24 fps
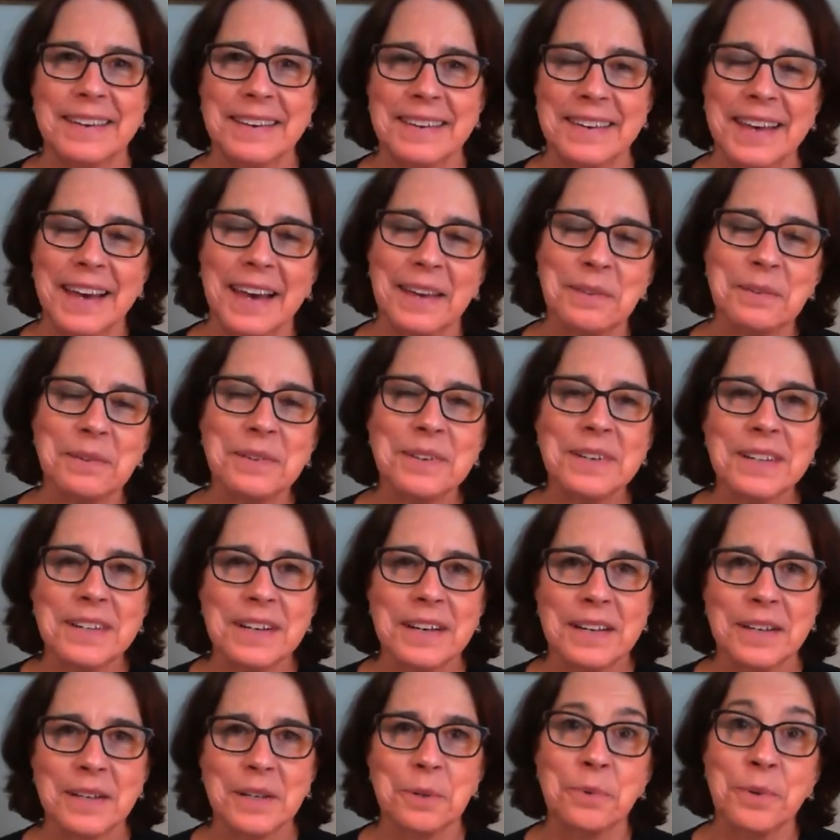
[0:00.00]
Katherine and
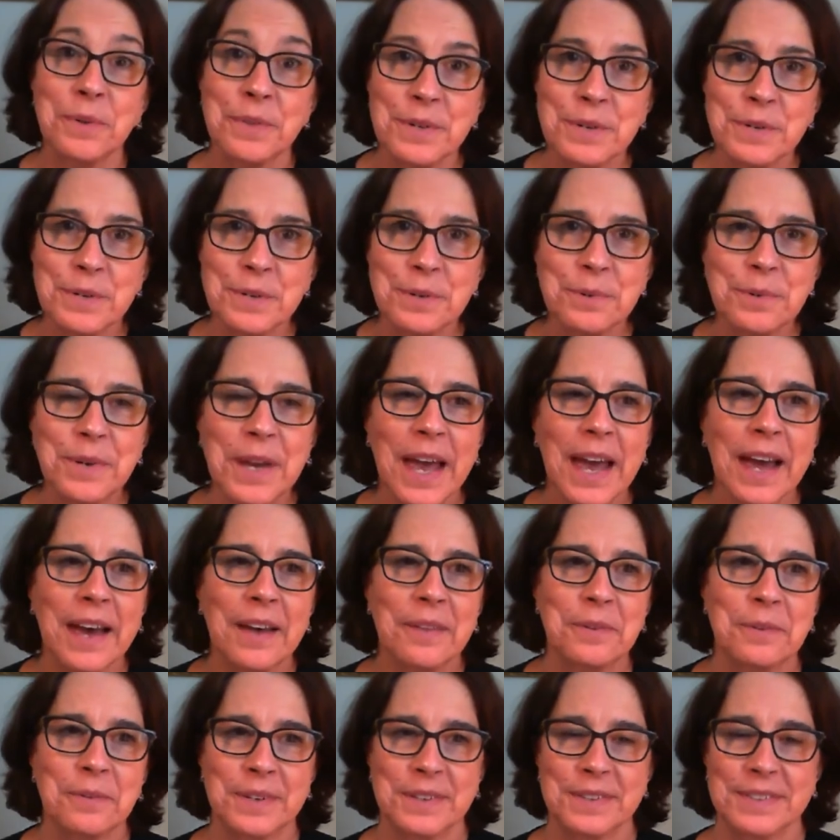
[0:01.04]
I were the two
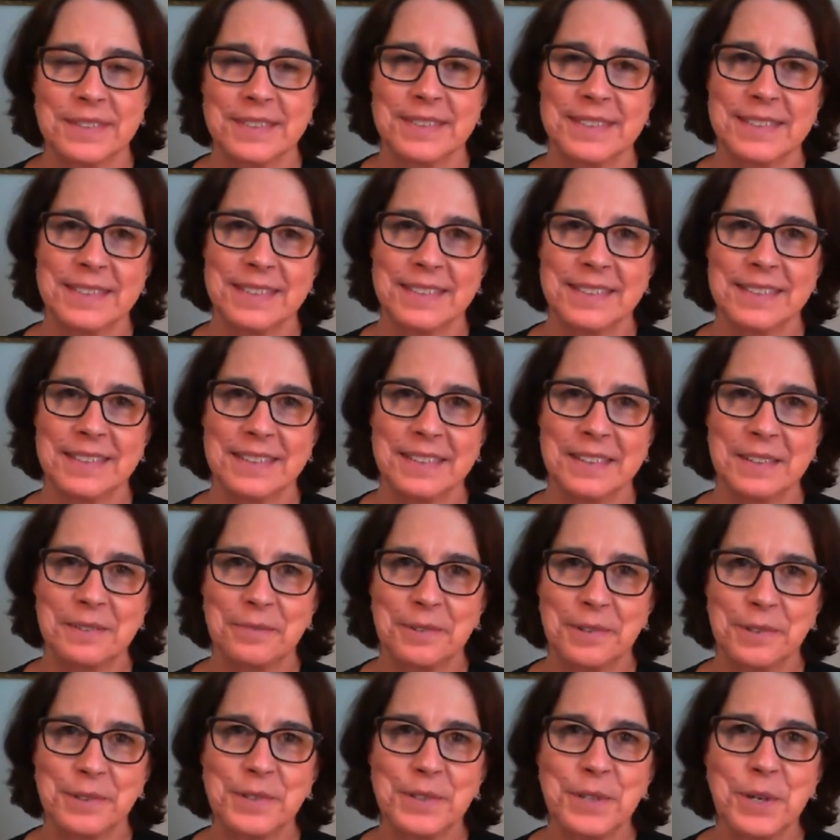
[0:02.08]
Katherines, the
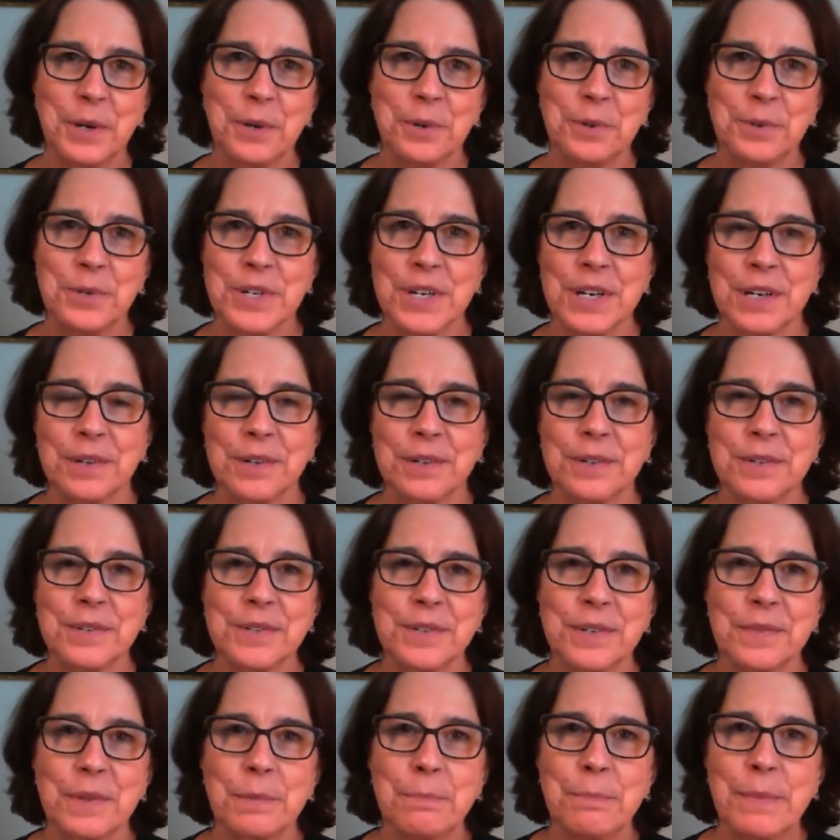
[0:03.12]
first co-chairs
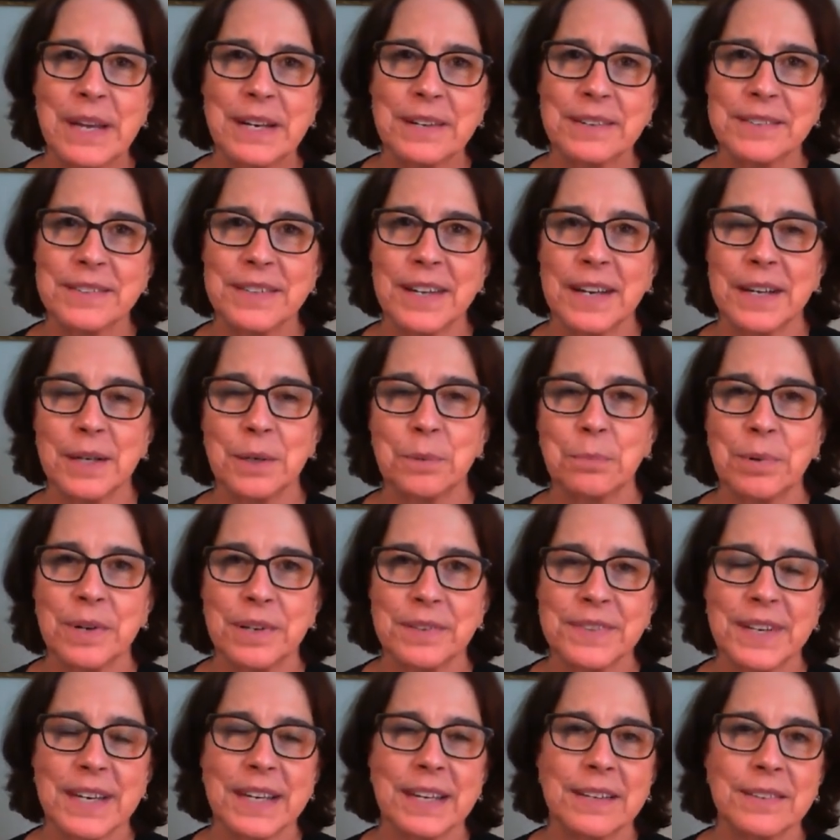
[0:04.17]
of the Metastatic
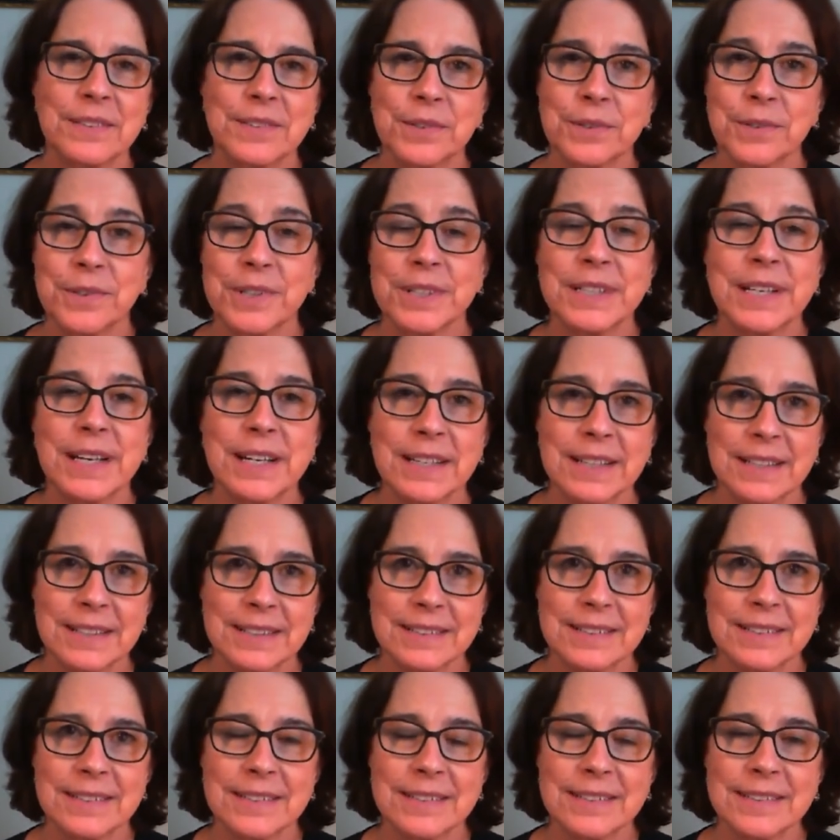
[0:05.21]
Breast Cancer
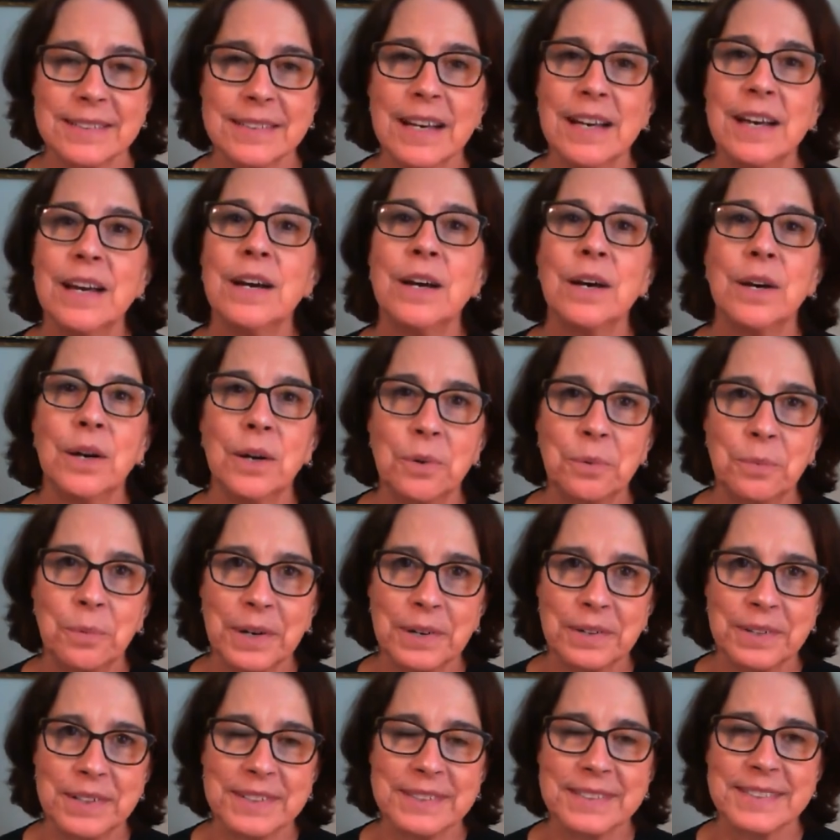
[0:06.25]
Alliance's
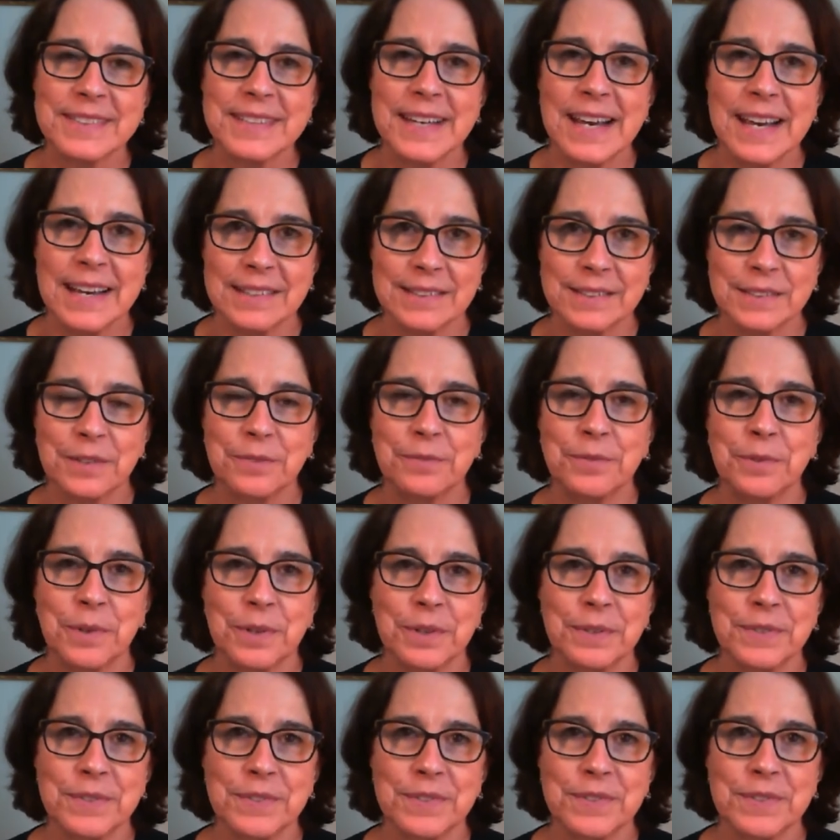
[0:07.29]
Awareness Task
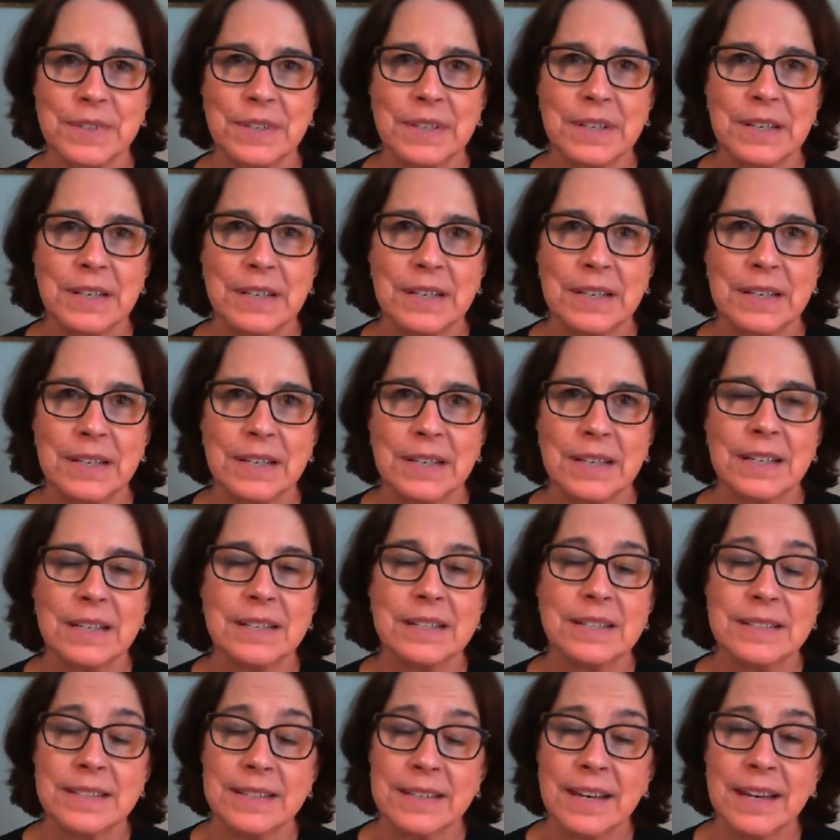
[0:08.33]
Force.
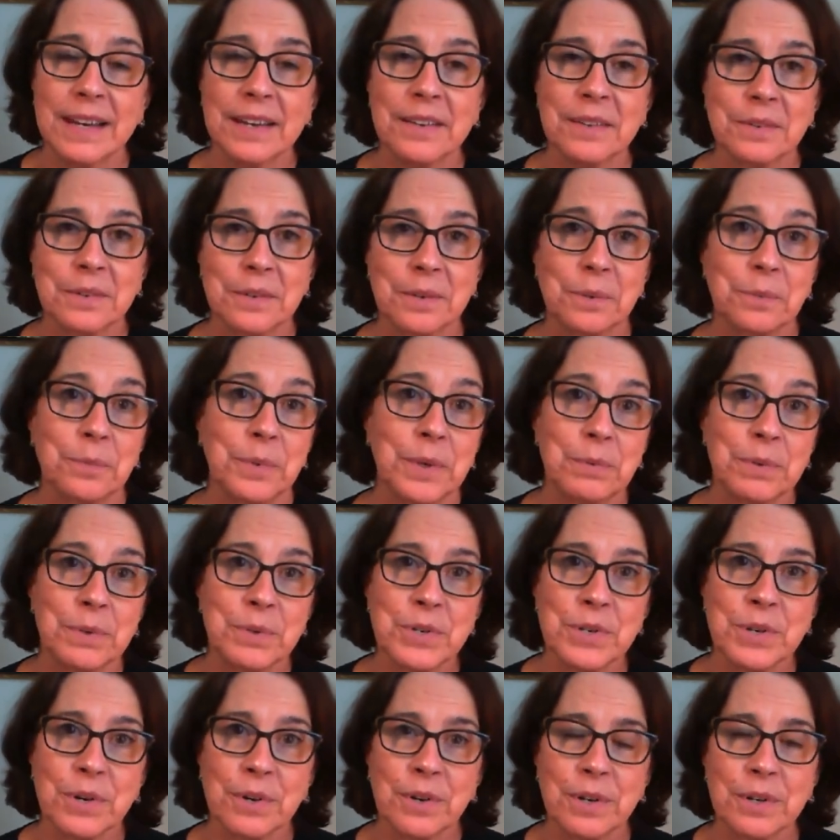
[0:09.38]
Together, we were
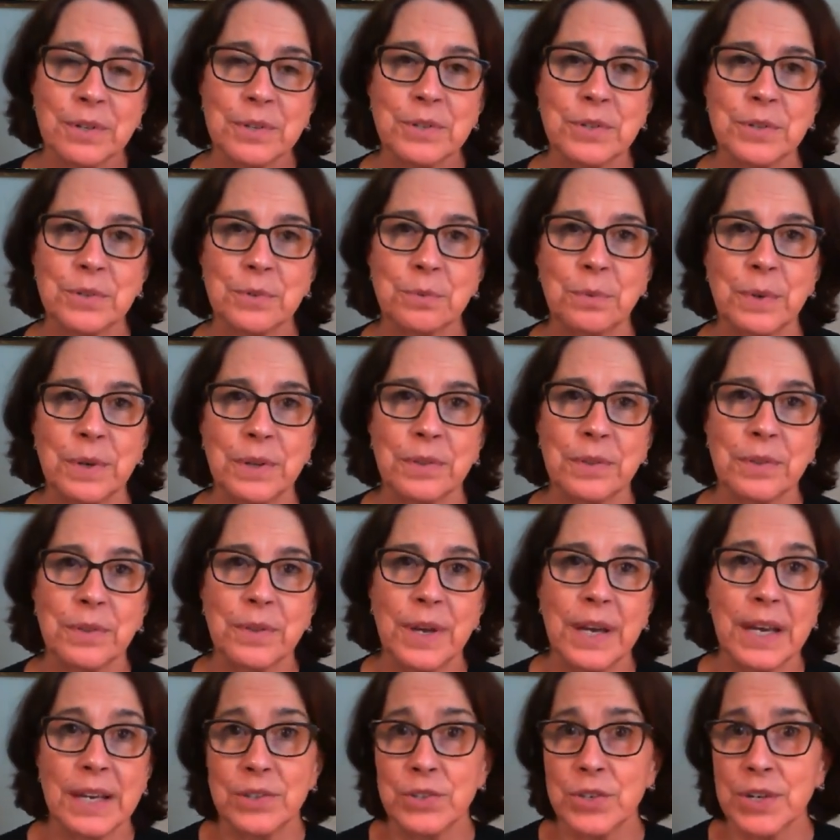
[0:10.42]
charged with
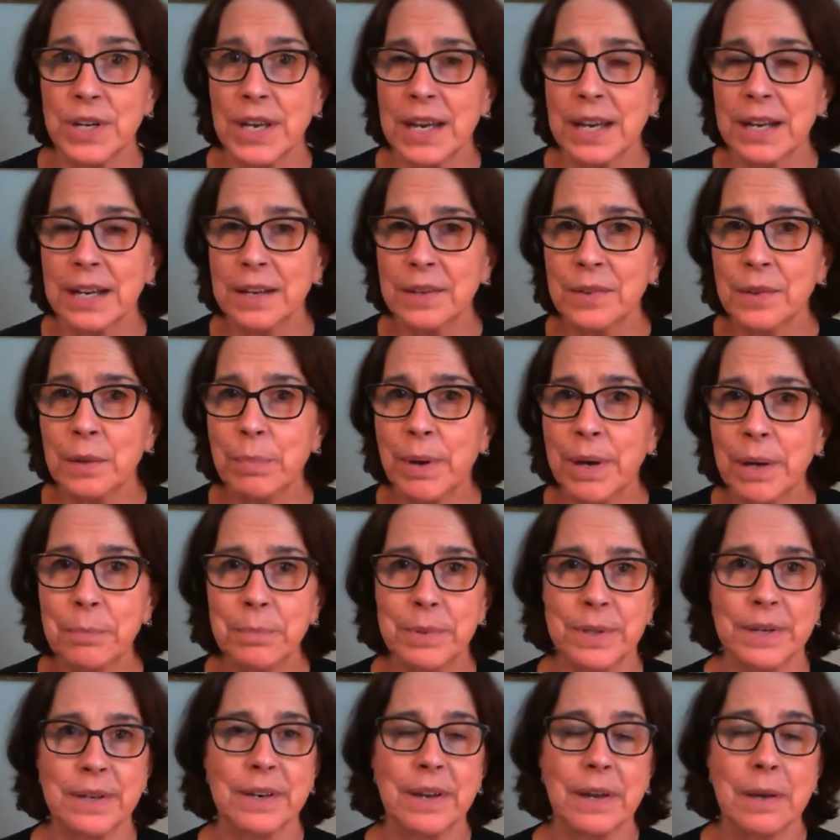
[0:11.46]
educating the
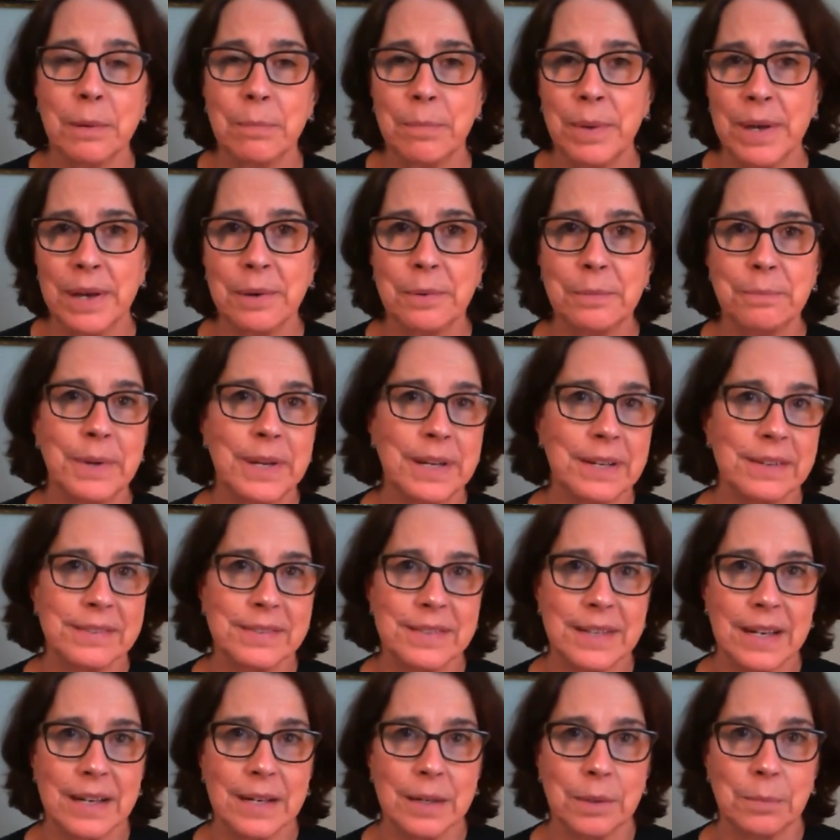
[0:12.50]
public about
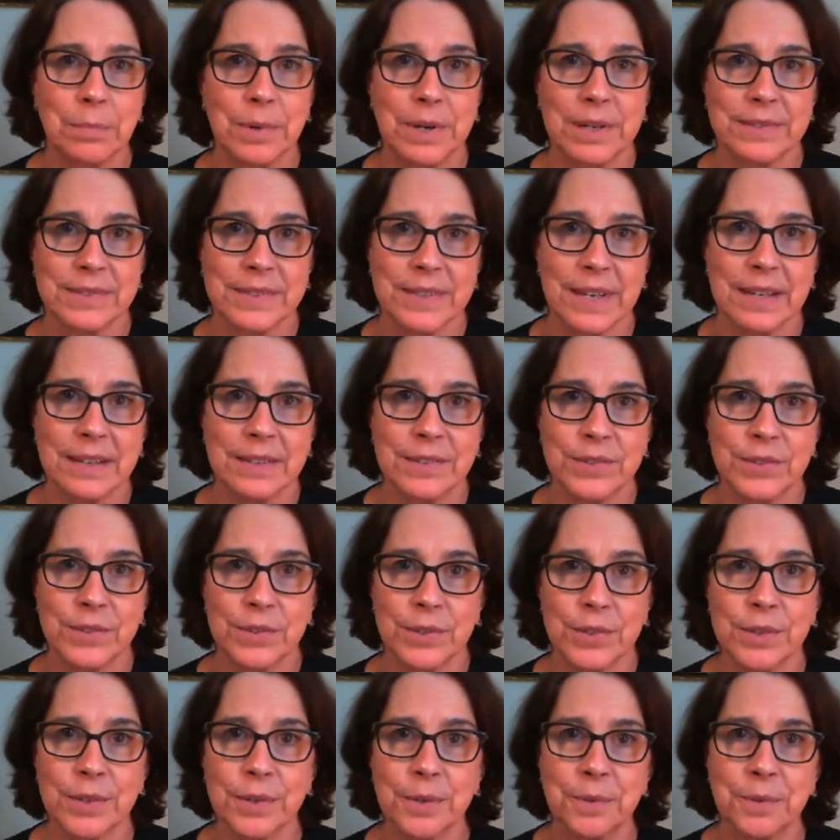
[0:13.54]
metastatic breast cancer.